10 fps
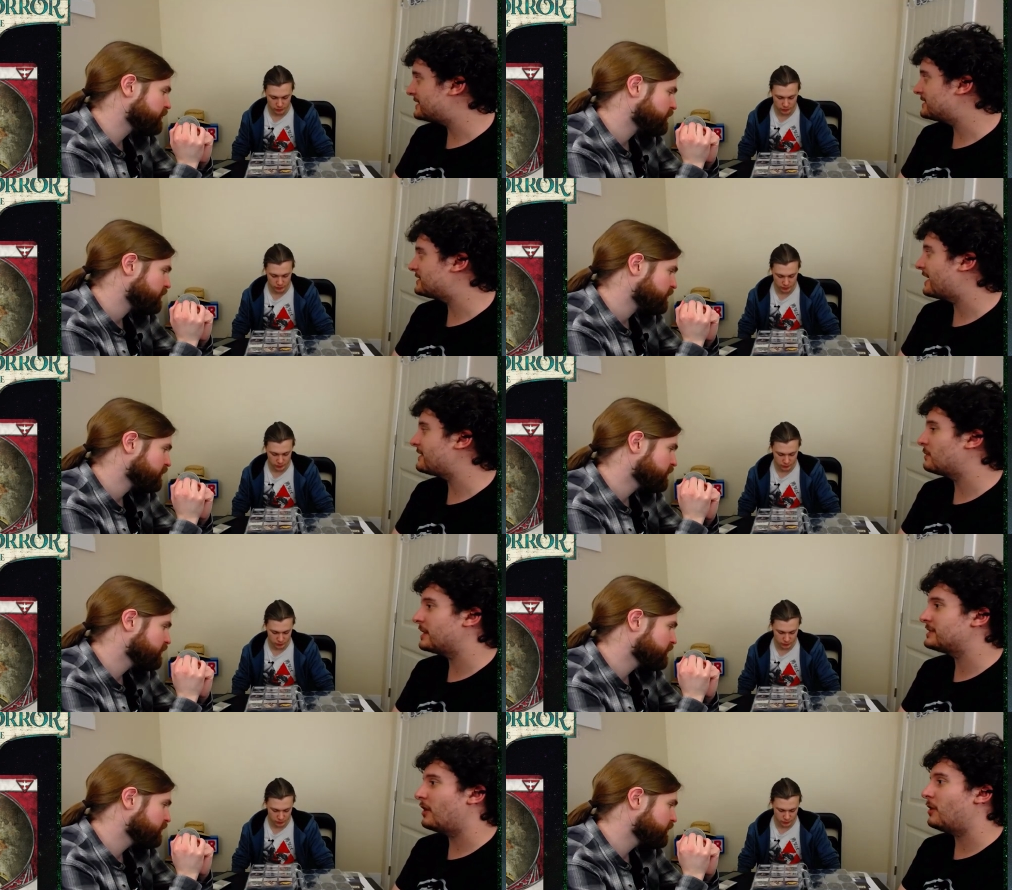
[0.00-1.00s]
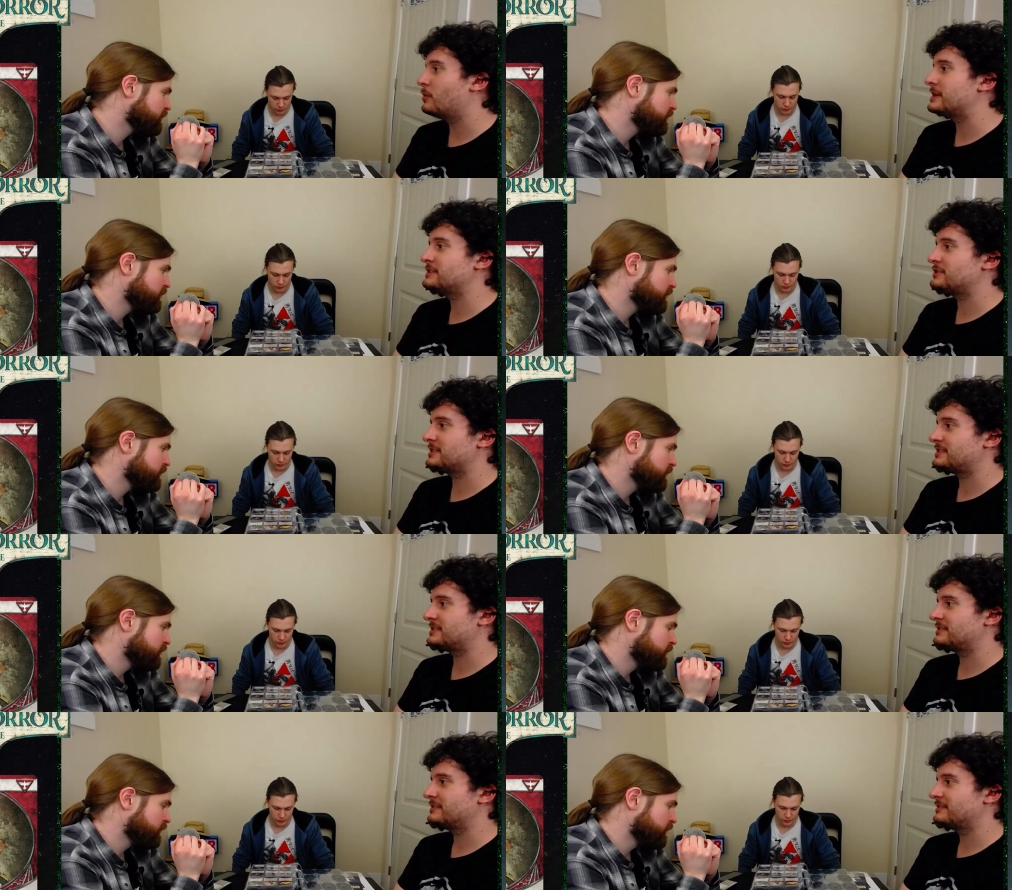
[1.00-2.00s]
Speaker 1: because they're just having a way to always
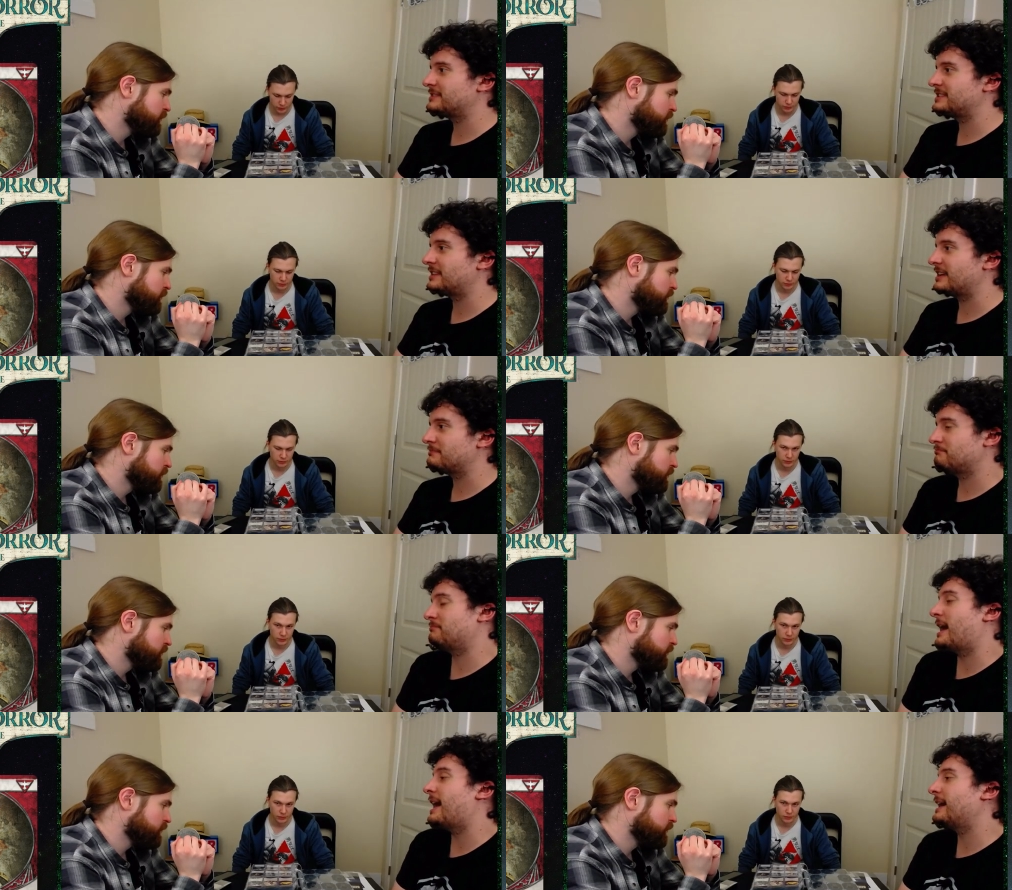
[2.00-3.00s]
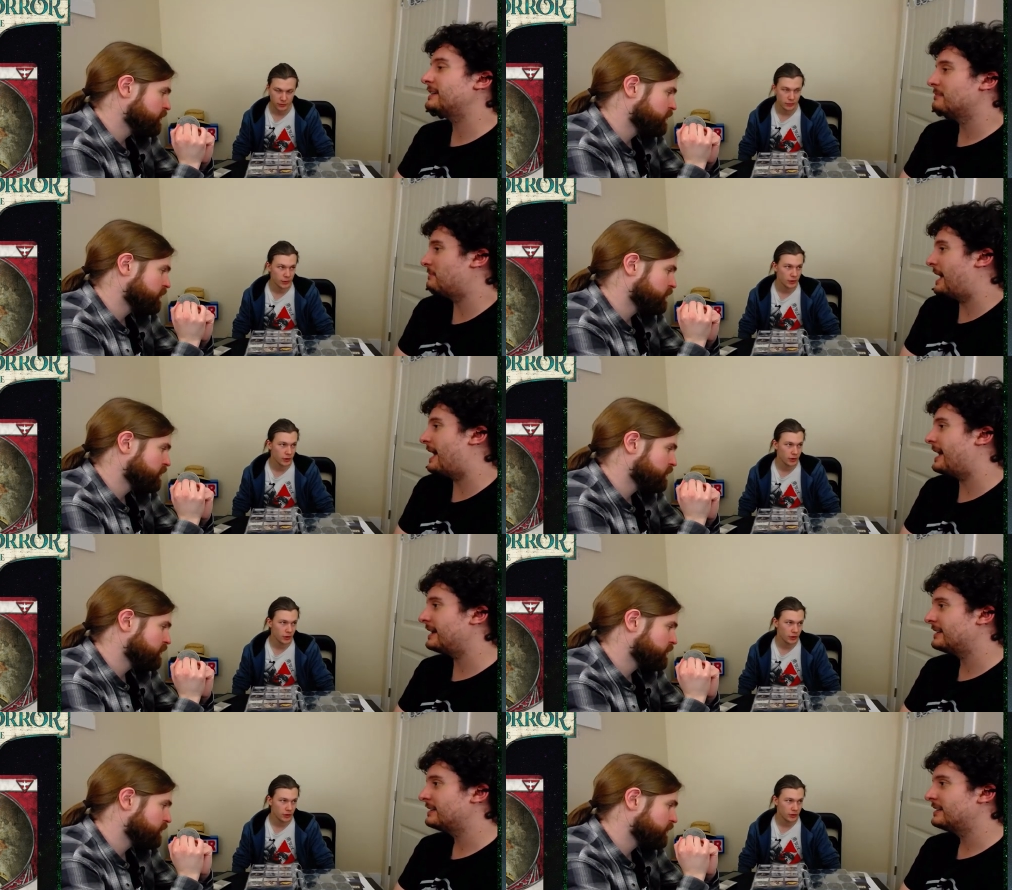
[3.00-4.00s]
just see like bye.
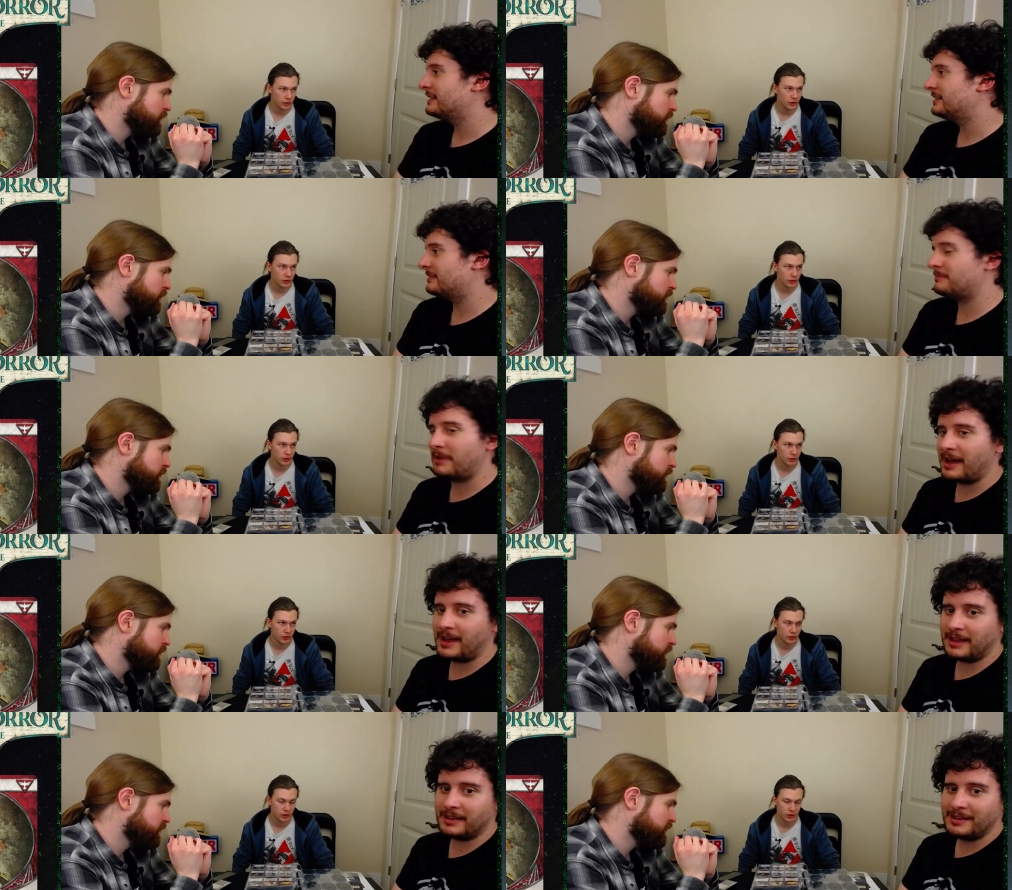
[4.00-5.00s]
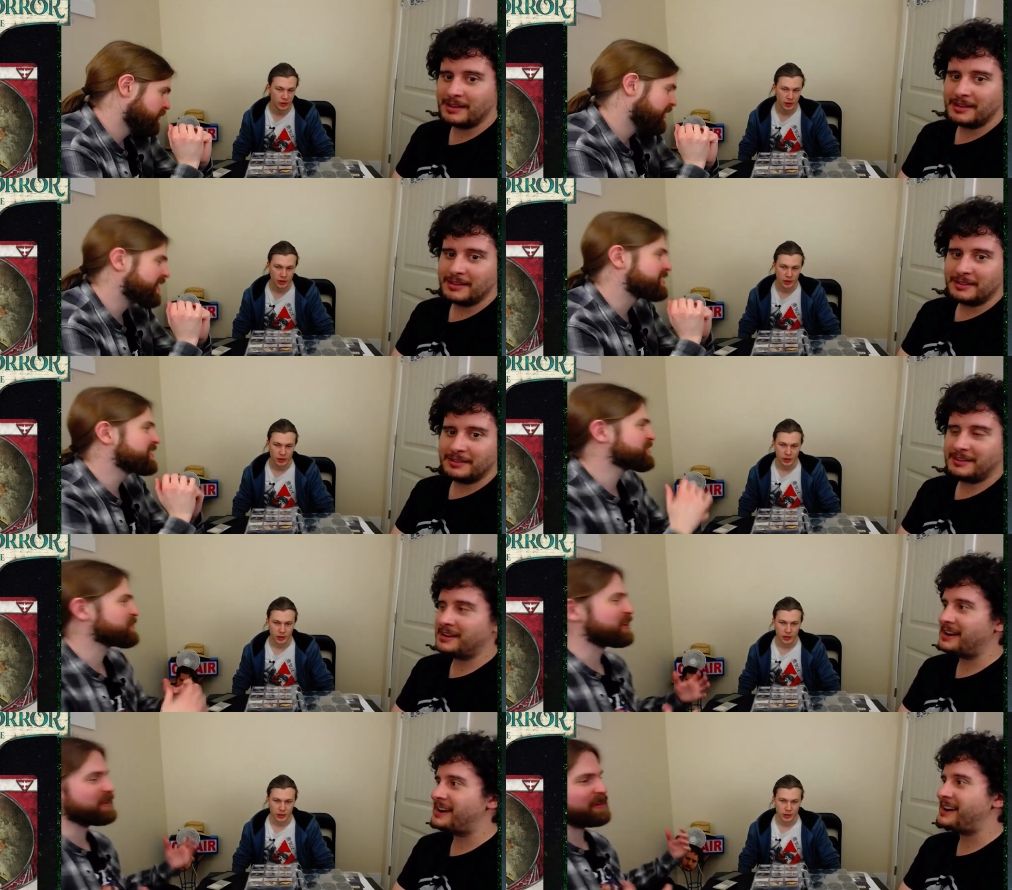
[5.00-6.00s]
It's
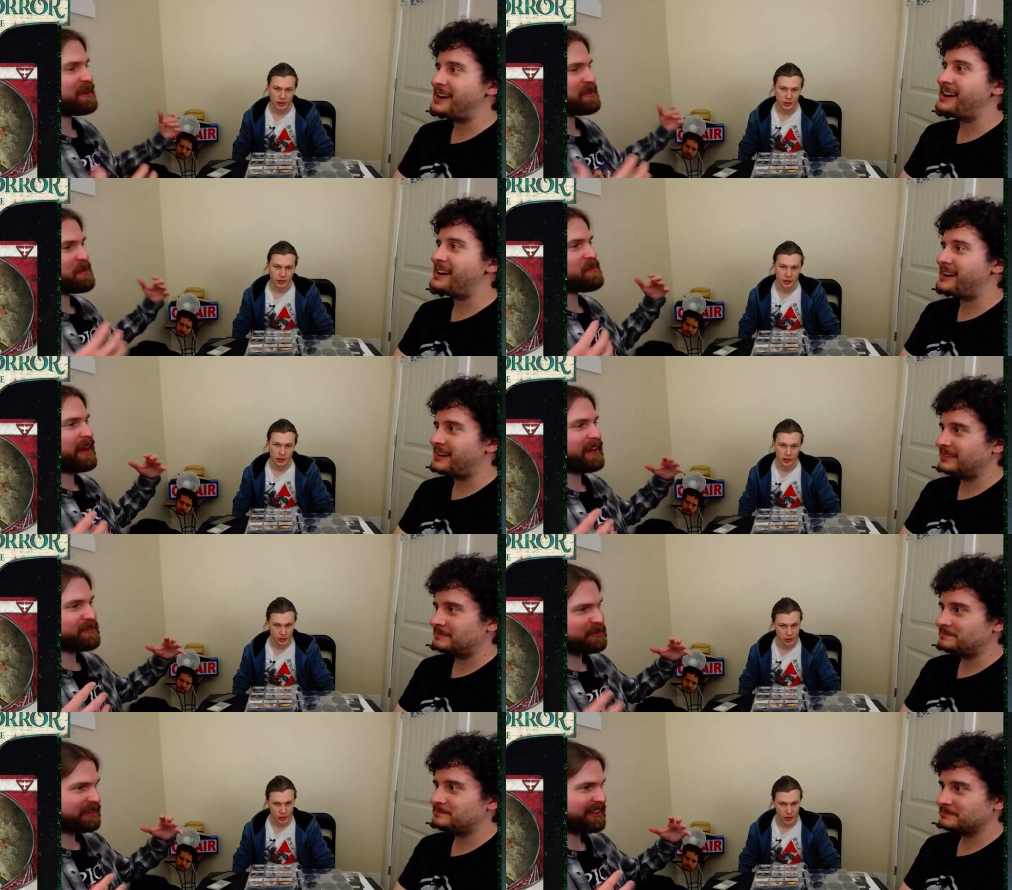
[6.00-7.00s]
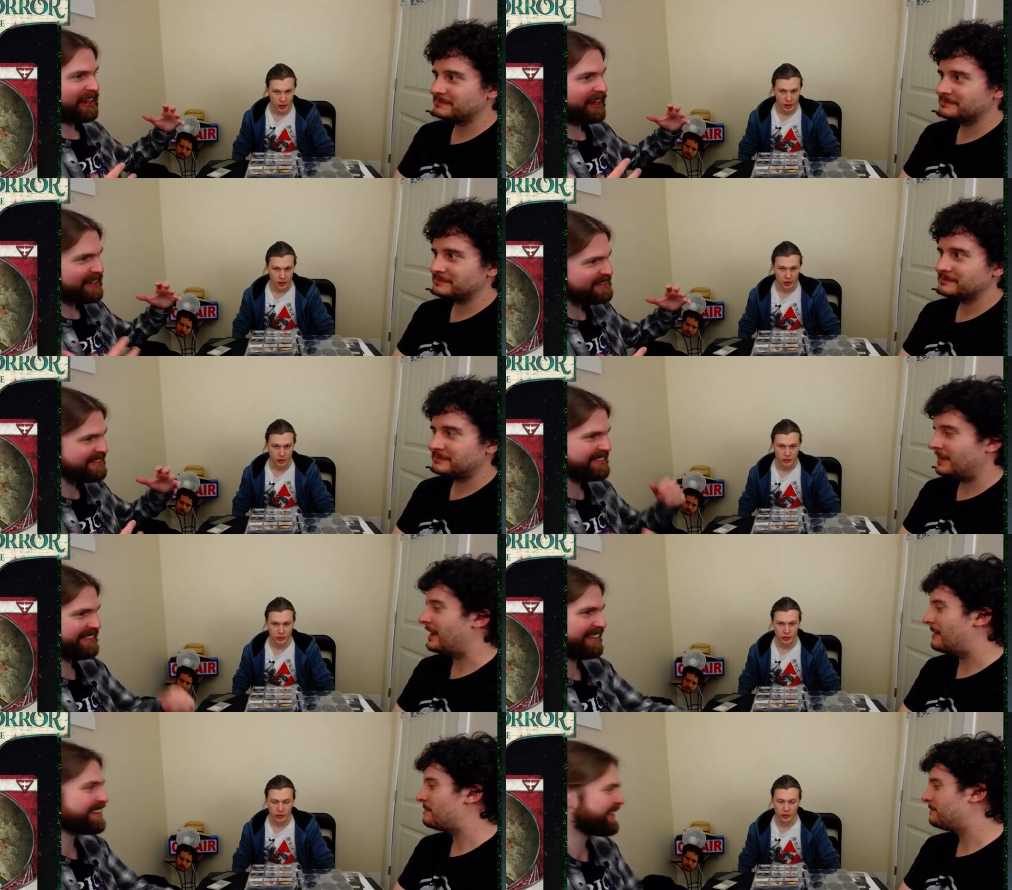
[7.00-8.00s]
Speaker 2: just running around with a bag full of cats.
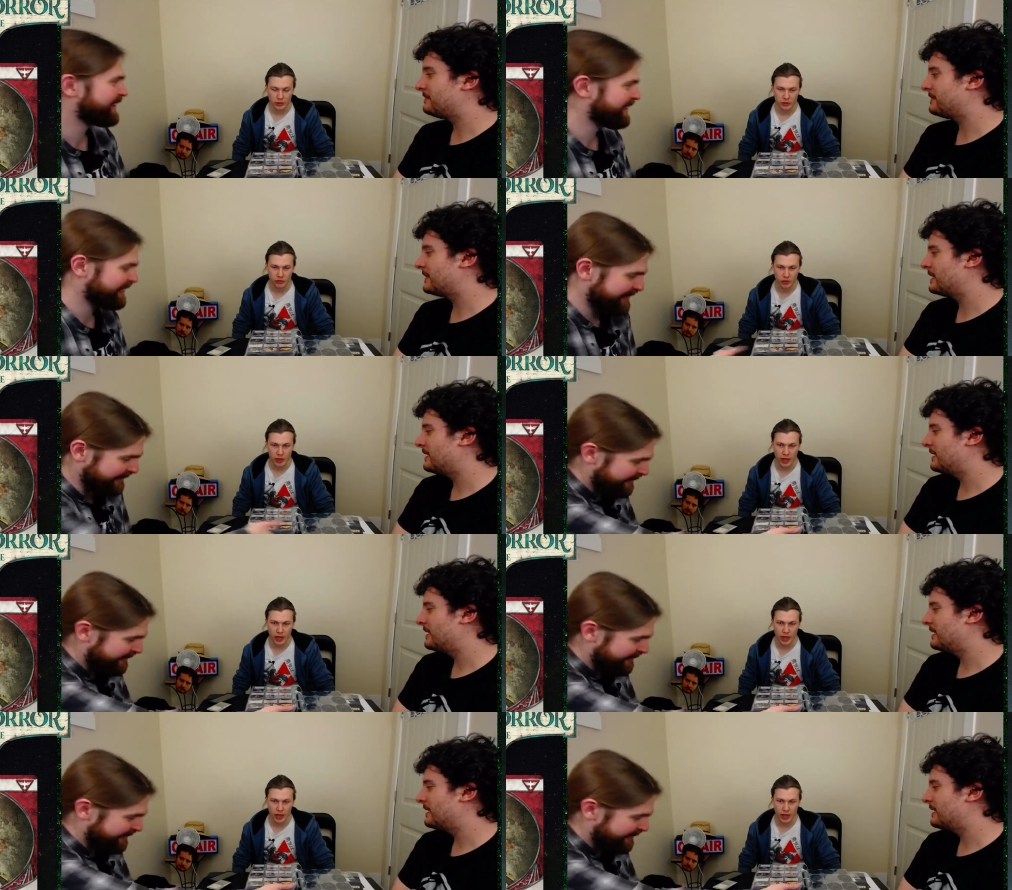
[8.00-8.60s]
Yeah. No, like stray